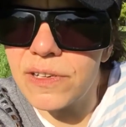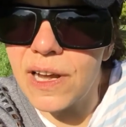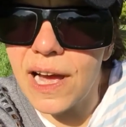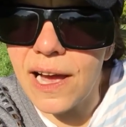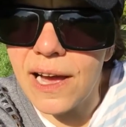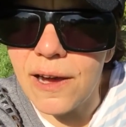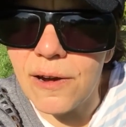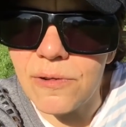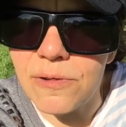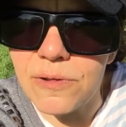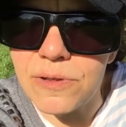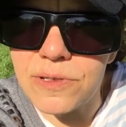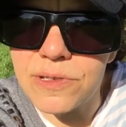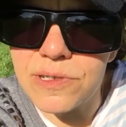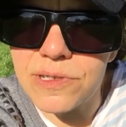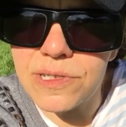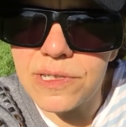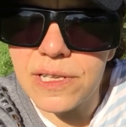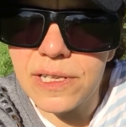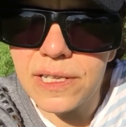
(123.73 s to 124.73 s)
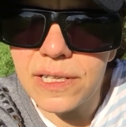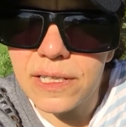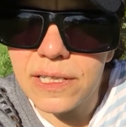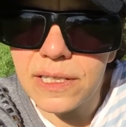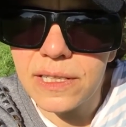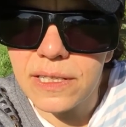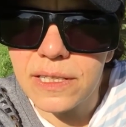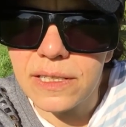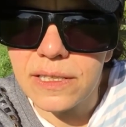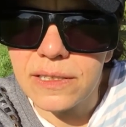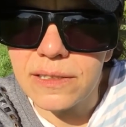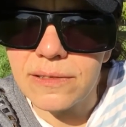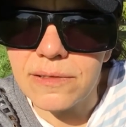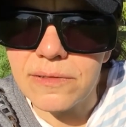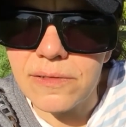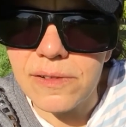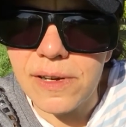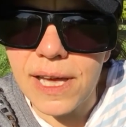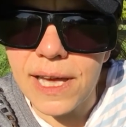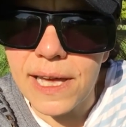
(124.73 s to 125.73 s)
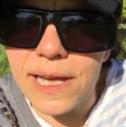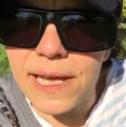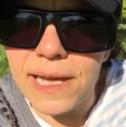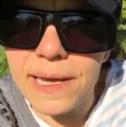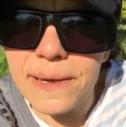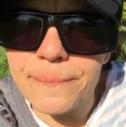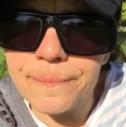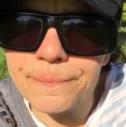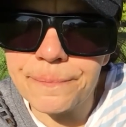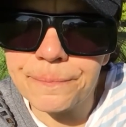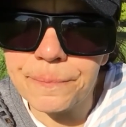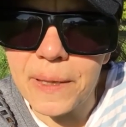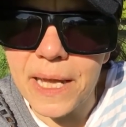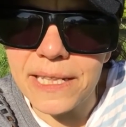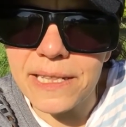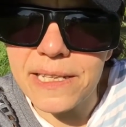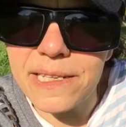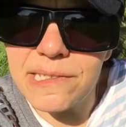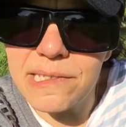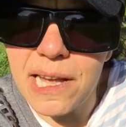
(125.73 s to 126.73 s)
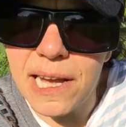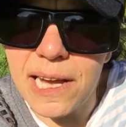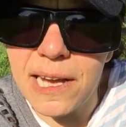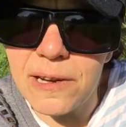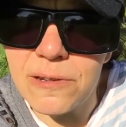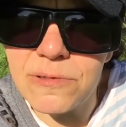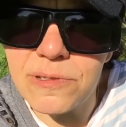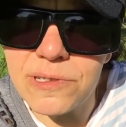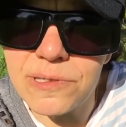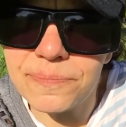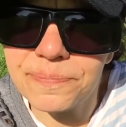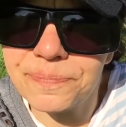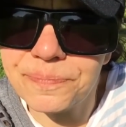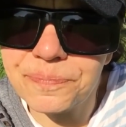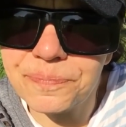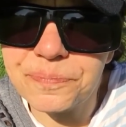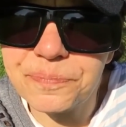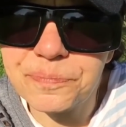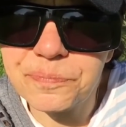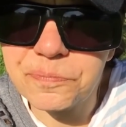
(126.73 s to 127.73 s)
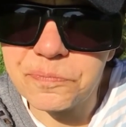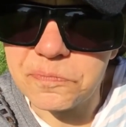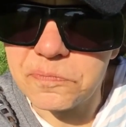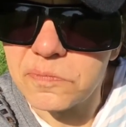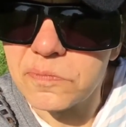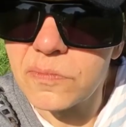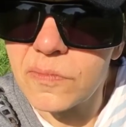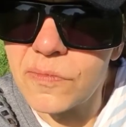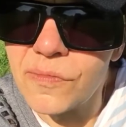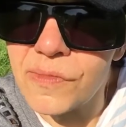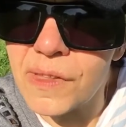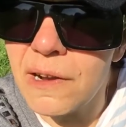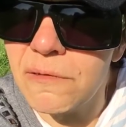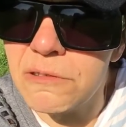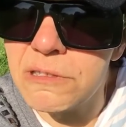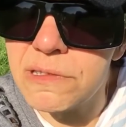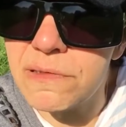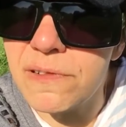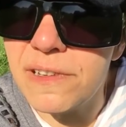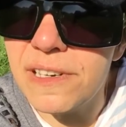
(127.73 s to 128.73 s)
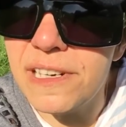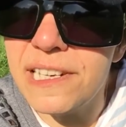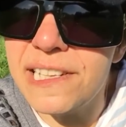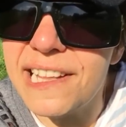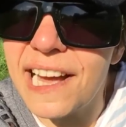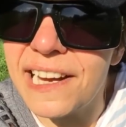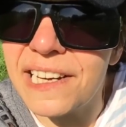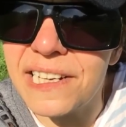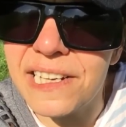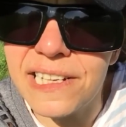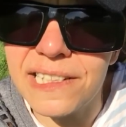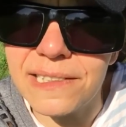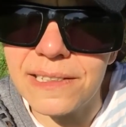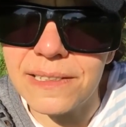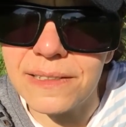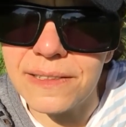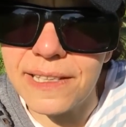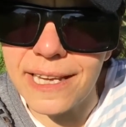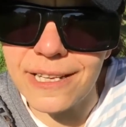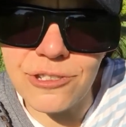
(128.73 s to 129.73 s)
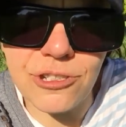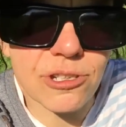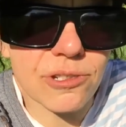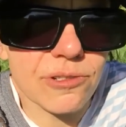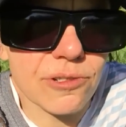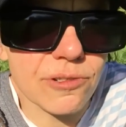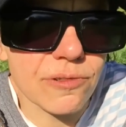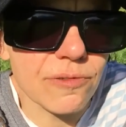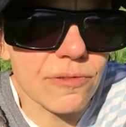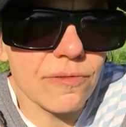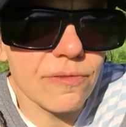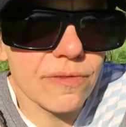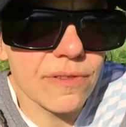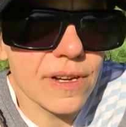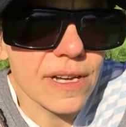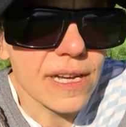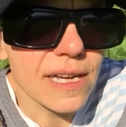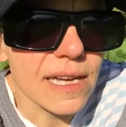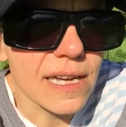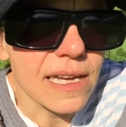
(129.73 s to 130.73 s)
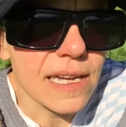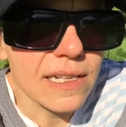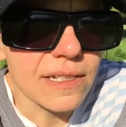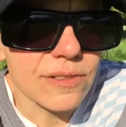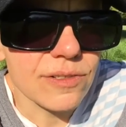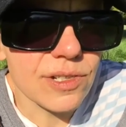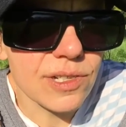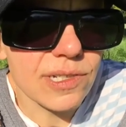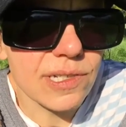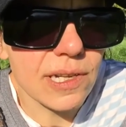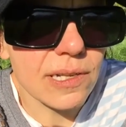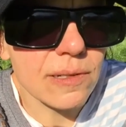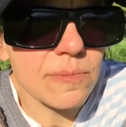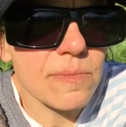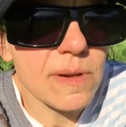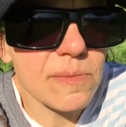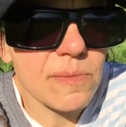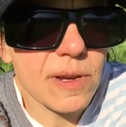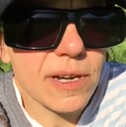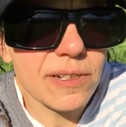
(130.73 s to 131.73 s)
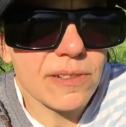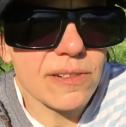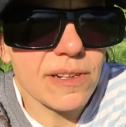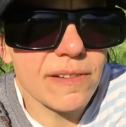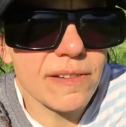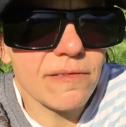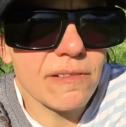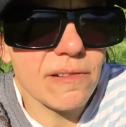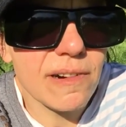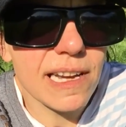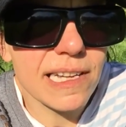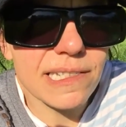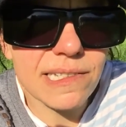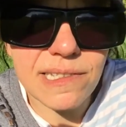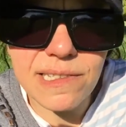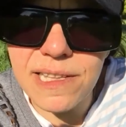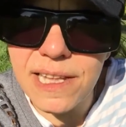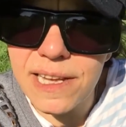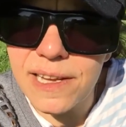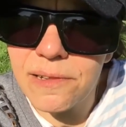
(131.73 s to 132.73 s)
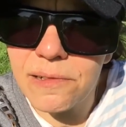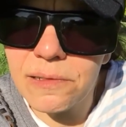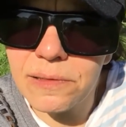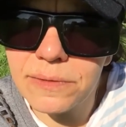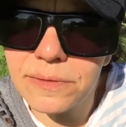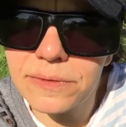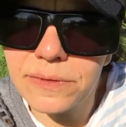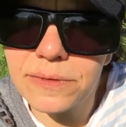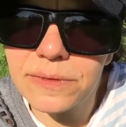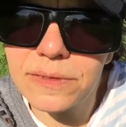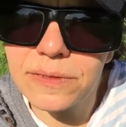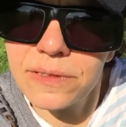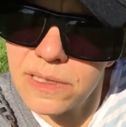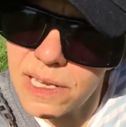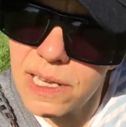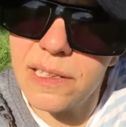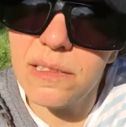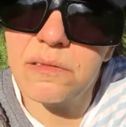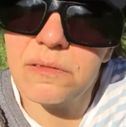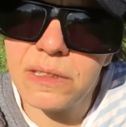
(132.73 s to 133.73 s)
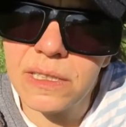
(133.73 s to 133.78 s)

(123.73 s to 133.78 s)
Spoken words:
house, okay? And this house was really tiny, had a thatched roof. She thought maybe I could have a rest there. Yeah.